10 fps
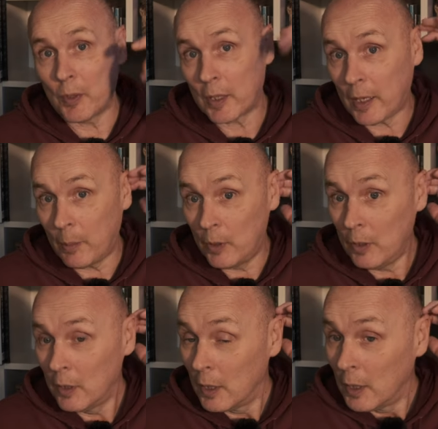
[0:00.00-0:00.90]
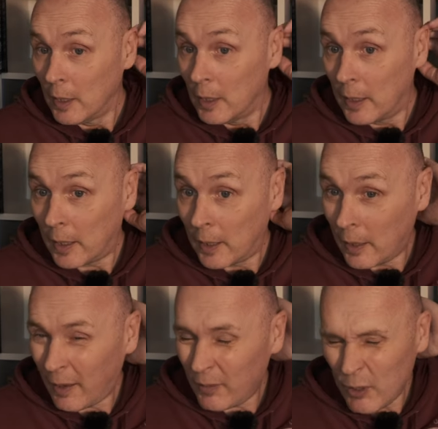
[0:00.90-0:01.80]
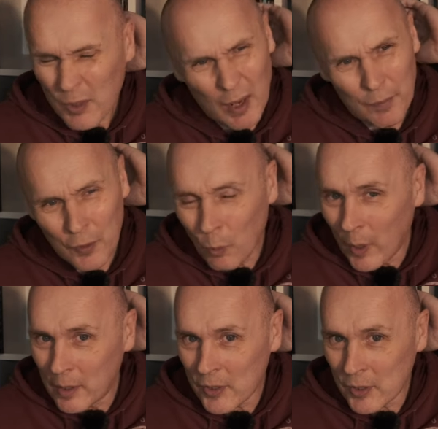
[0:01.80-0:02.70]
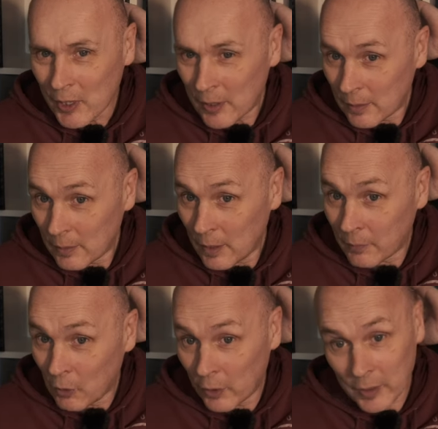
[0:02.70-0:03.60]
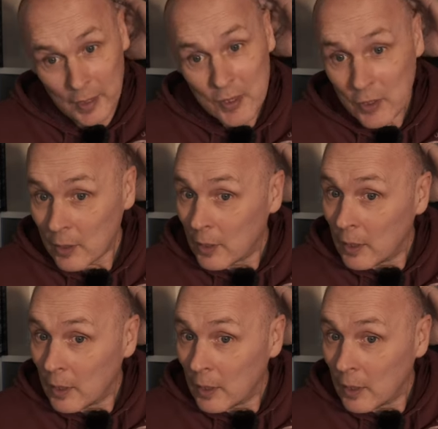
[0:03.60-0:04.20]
of the camera. Haven't used that for a while since I've got this.